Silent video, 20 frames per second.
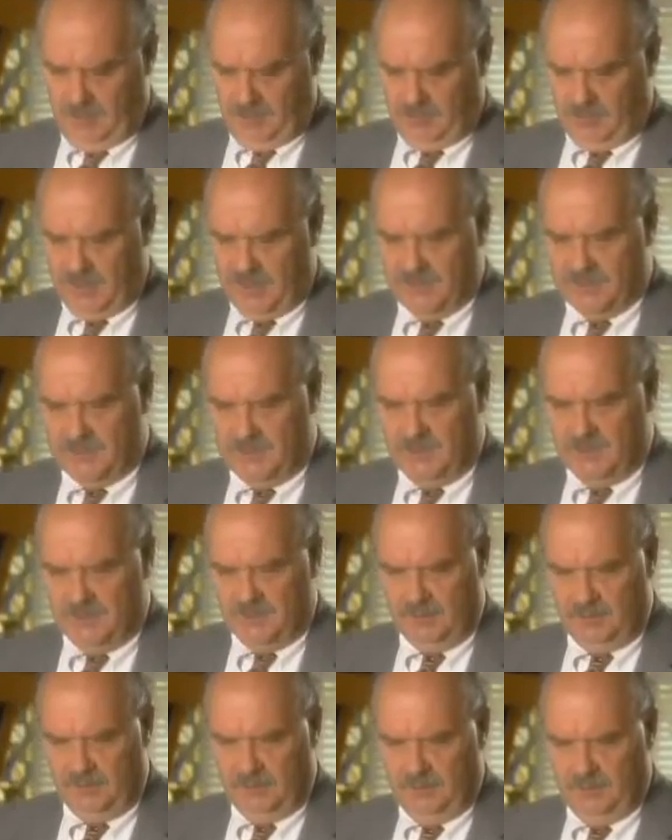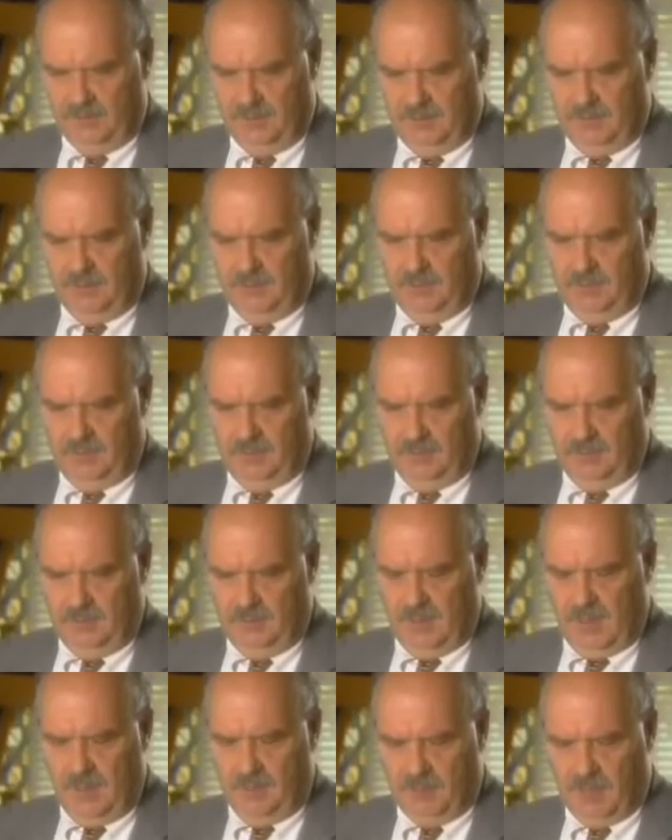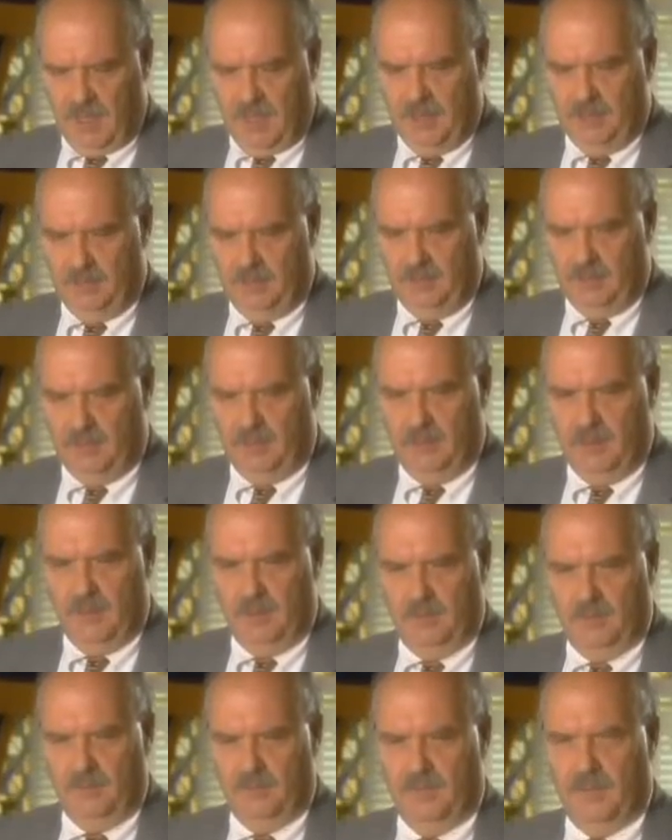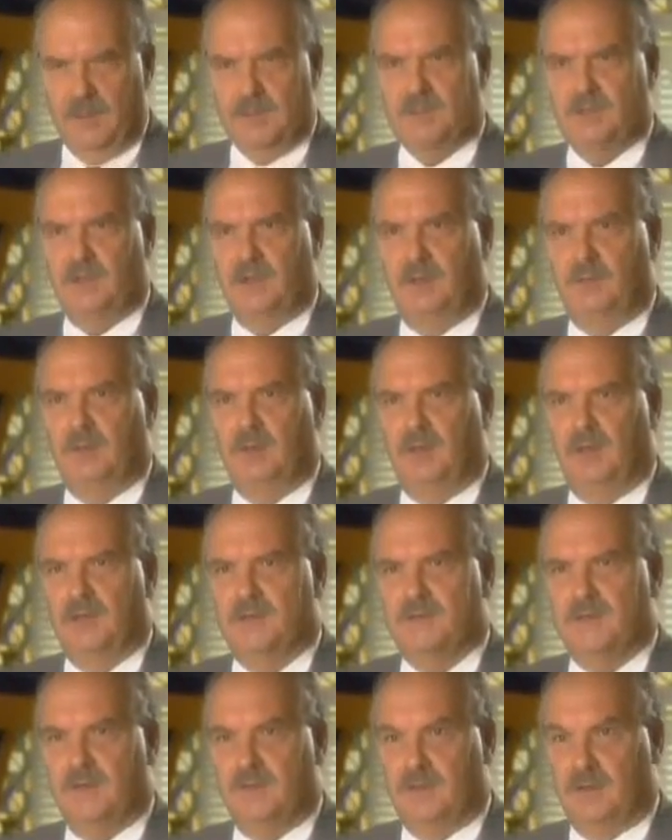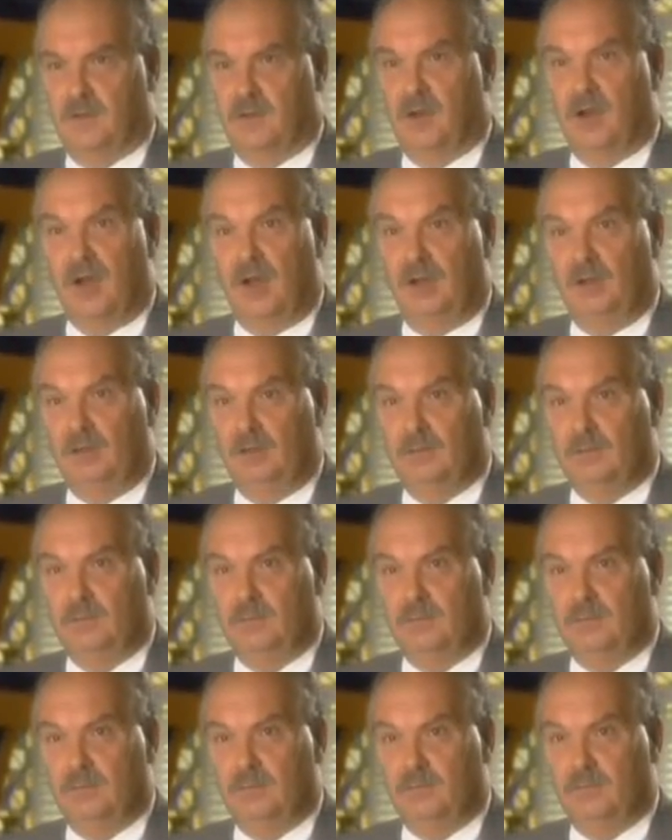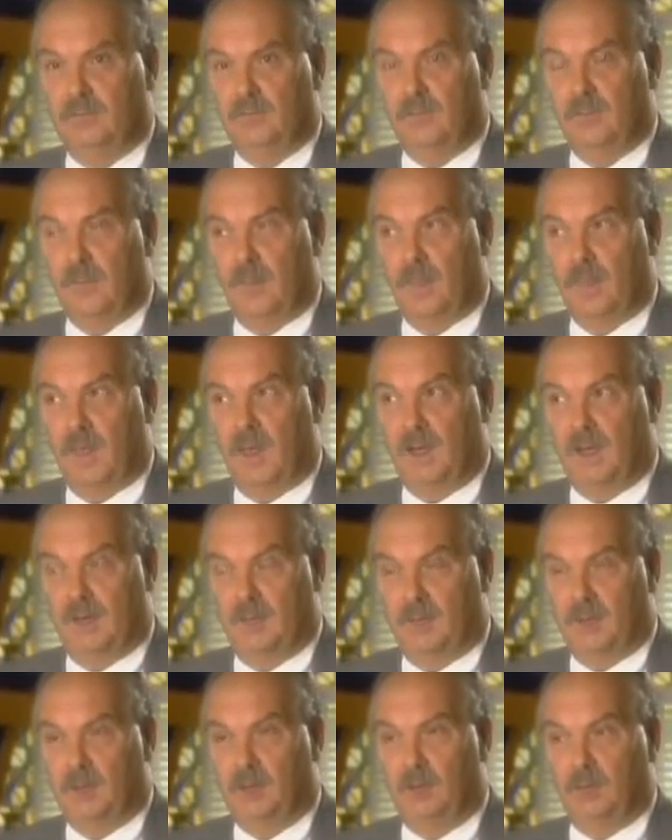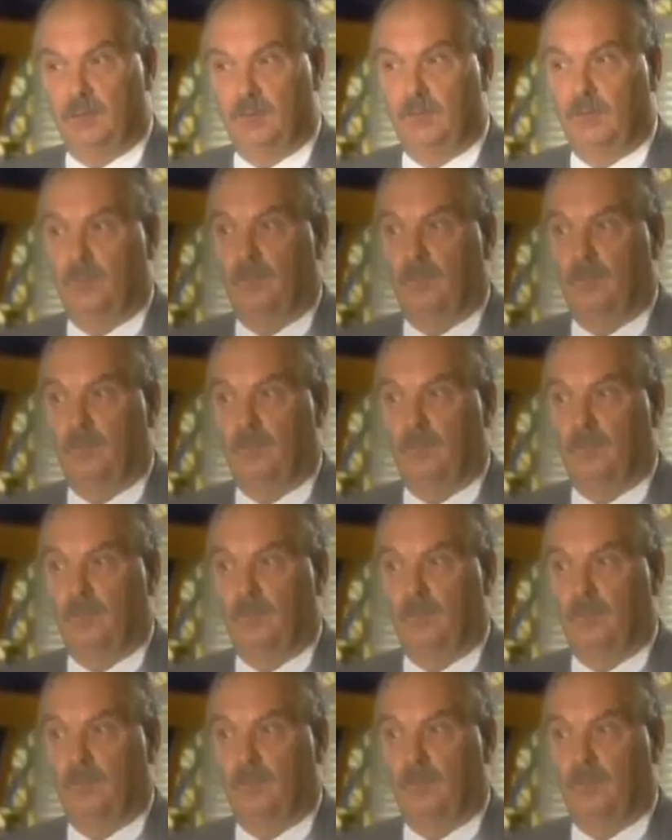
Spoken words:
crazy, and I'm lying there, and eventually I realized that they're gone, and I'm alone.